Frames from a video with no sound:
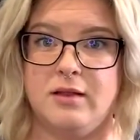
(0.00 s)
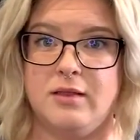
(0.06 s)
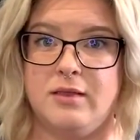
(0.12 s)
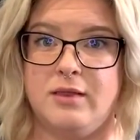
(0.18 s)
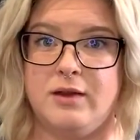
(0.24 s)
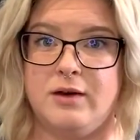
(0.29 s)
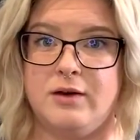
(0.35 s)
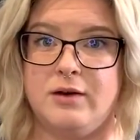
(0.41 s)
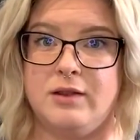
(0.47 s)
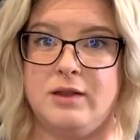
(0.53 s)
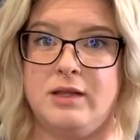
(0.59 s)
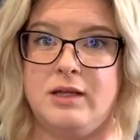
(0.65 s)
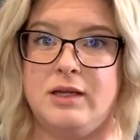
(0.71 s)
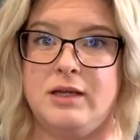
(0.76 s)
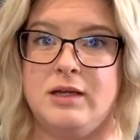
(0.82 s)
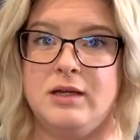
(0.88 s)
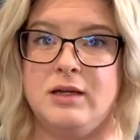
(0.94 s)

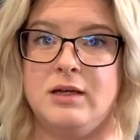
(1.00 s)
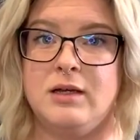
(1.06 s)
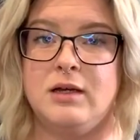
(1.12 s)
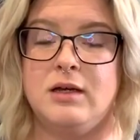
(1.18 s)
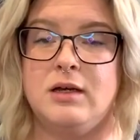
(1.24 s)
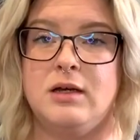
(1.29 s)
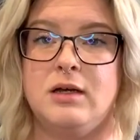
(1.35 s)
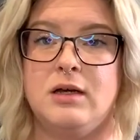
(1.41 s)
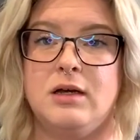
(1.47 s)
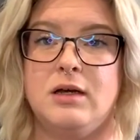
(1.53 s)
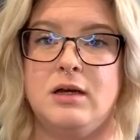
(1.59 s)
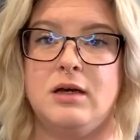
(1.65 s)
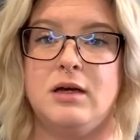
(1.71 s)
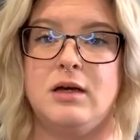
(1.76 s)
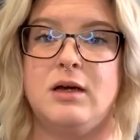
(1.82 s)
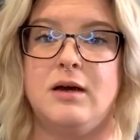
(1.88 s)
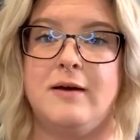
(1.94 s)
Literally
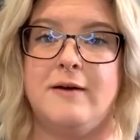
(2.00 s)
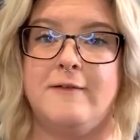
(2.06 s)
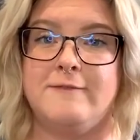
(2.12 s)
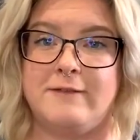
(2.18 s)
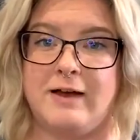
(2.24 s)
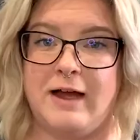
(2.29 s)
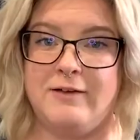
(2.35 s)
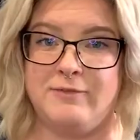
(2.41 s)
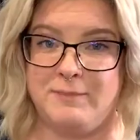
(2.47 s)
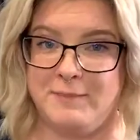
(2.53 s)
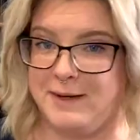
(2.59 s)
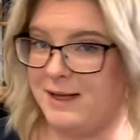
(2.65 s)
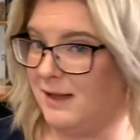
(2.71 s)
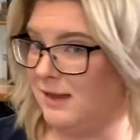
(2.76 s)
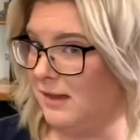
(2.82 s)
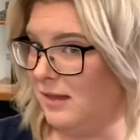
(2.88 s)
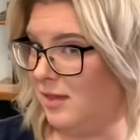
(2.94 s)
5
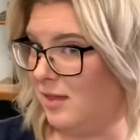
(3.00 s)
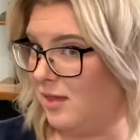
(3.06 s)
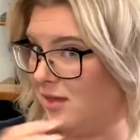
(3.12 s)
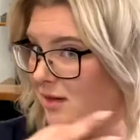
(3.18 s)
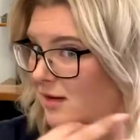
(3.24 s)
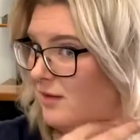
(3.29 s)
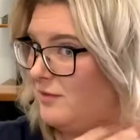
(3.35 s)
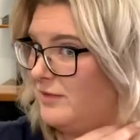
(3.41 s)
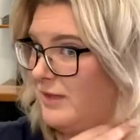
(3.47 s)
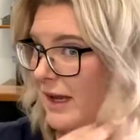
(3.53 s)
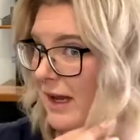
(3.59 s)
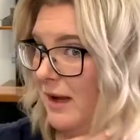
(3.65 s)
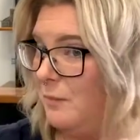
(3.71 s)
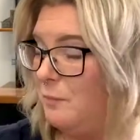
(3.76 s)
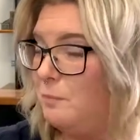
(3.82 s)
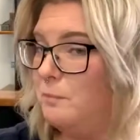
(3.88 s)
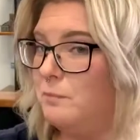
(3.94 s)
minutes of
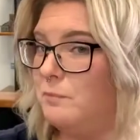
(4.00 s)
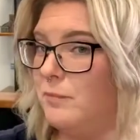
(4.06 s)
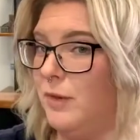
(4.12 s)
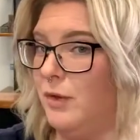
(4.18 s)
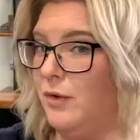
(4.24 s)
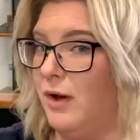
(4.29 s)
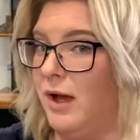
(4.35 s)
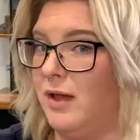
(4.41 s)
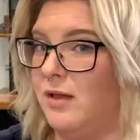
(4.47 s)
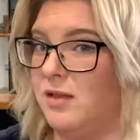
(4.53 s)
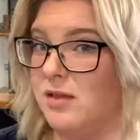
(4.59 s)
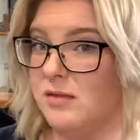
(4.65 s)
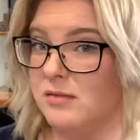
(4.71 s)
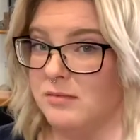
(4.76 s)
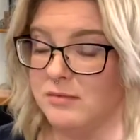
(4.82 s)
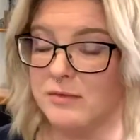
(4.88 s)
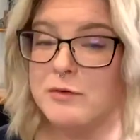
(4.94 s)
time, you guys.
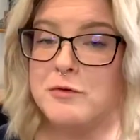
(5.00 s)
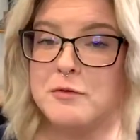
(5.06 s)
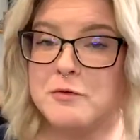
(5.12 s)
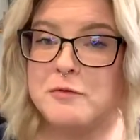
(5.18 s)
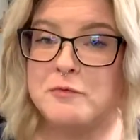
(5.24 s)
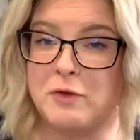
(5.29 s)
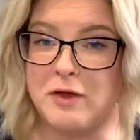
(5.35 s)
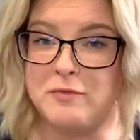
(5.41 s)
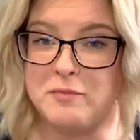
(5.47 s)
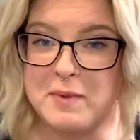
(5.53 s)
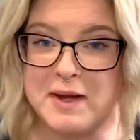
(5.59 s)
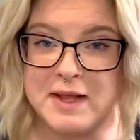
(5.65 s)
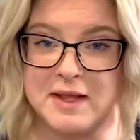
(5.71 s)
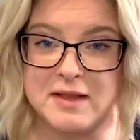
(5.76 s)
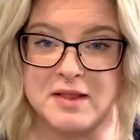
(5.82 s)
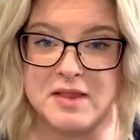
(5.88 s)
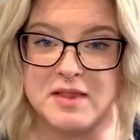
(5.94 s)
5
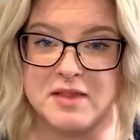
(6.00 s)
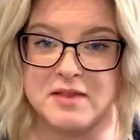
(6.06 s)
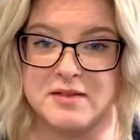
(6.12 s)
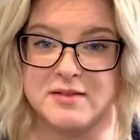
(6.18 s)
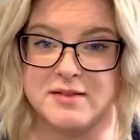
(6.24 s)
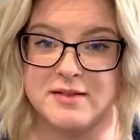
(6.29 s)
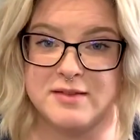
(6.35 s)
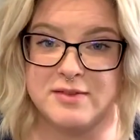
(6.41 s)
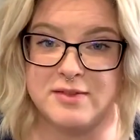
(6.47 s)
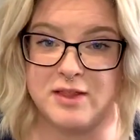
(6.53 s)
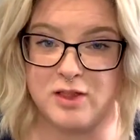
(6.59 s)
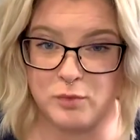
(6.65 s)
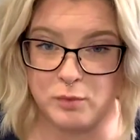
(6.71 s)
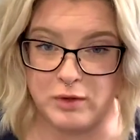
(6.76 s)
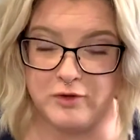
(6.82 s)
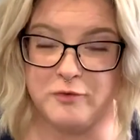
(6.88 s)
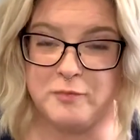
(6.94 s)
minutes. This
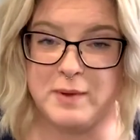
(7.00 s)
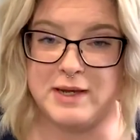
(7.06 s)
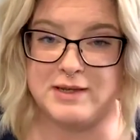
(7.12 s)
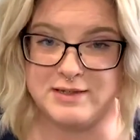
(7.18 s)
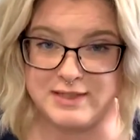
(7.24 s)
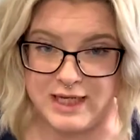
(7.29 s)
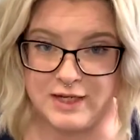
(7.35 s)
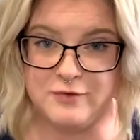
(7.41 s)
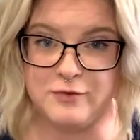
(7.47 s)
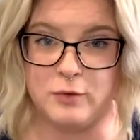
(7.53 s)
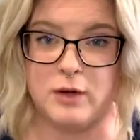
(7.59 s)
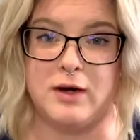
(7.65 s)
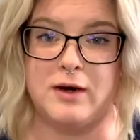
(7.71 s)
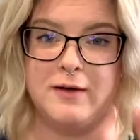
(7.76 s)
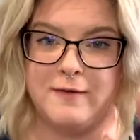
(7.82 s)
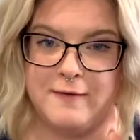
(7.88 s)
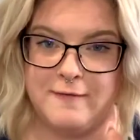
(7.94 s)
would have been day
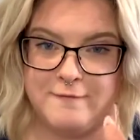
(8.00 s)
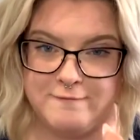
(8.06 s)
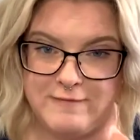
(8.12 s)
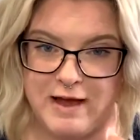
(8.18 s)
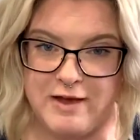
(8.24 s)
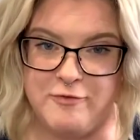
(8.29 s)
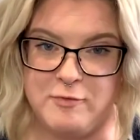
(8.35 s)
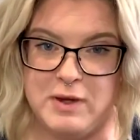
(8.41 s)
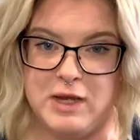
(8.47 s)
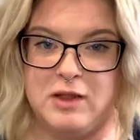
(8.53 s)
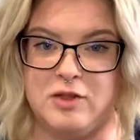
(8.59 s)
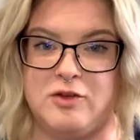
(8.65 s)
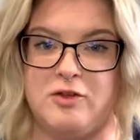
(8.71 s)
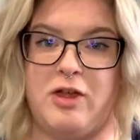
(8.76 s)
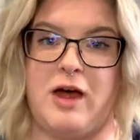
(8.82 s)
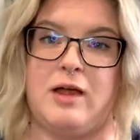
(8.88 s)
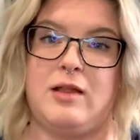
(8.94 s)
4. 5 minutes or
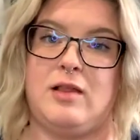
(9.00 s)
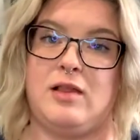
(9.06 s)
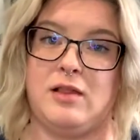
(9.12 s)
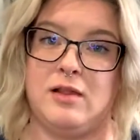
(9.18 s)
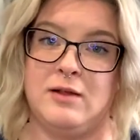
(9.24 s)
less.